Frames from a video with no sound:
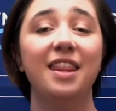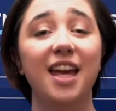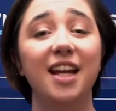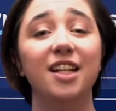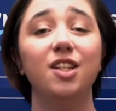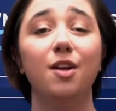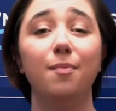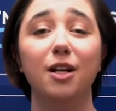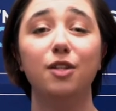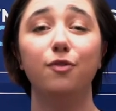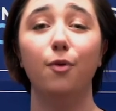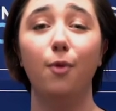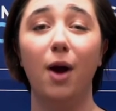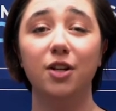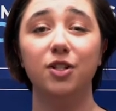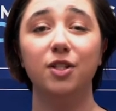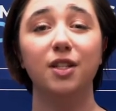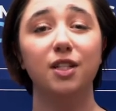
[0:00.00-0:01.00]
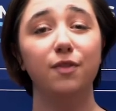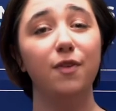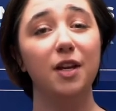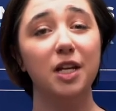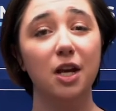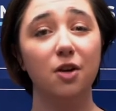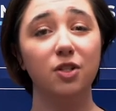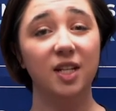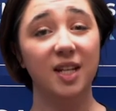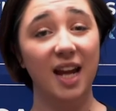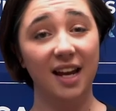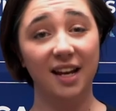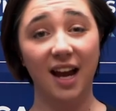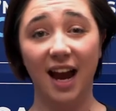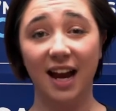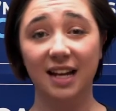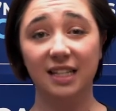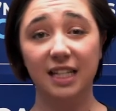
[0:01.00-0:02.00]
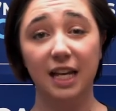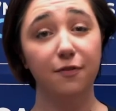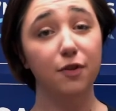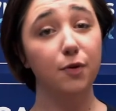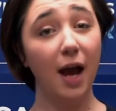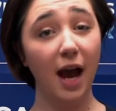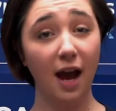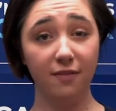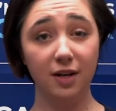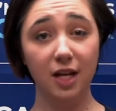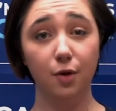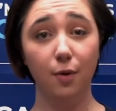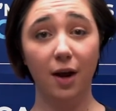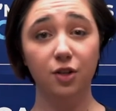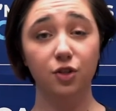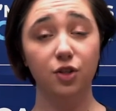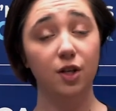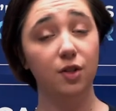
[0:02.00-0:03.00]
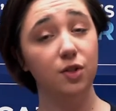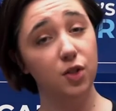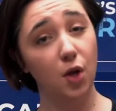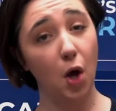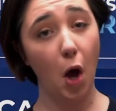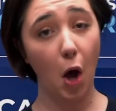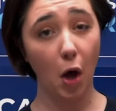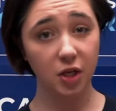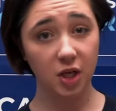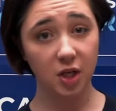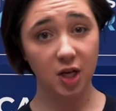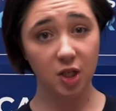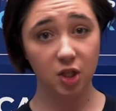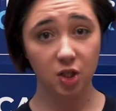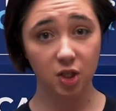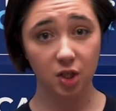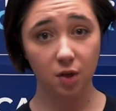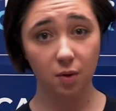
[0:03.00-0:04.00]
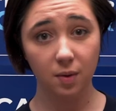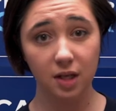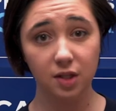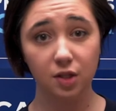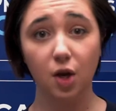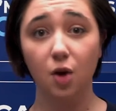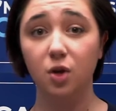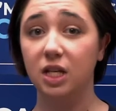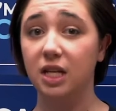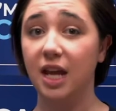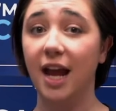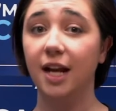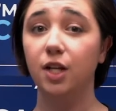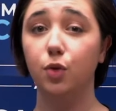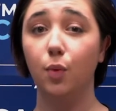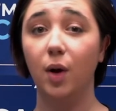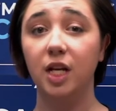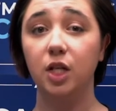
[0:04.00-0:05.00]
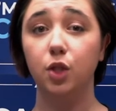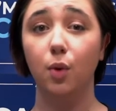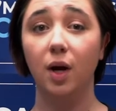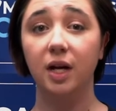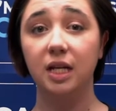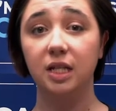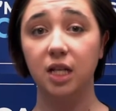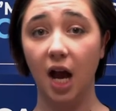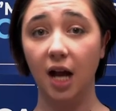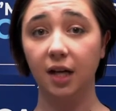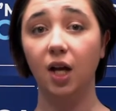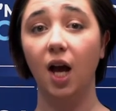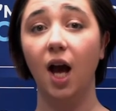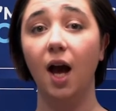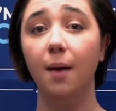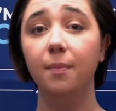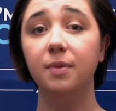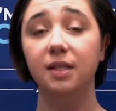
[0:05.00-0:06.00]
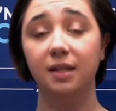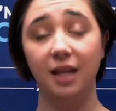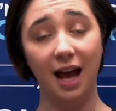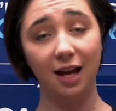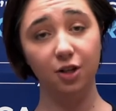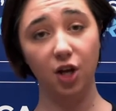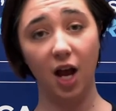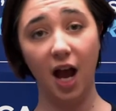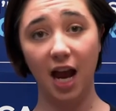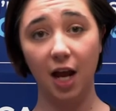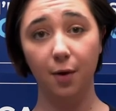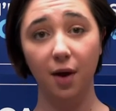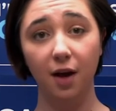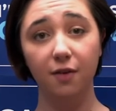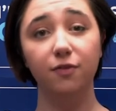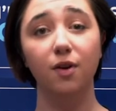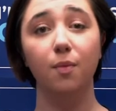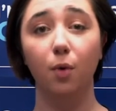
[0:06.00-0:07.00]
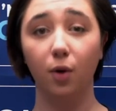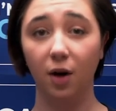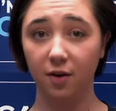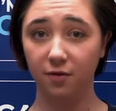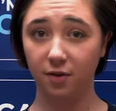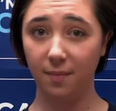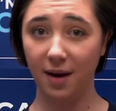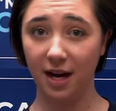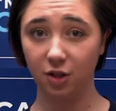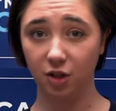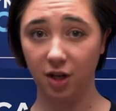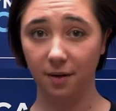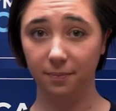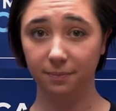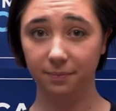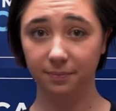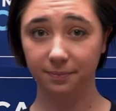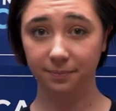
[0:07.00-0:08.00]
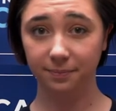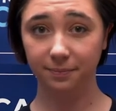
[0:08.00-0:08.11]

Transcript: Thanks so much for watching this video today, guys. If you have any questions, all you need to do is go to yang2020.com/Iowa for more information.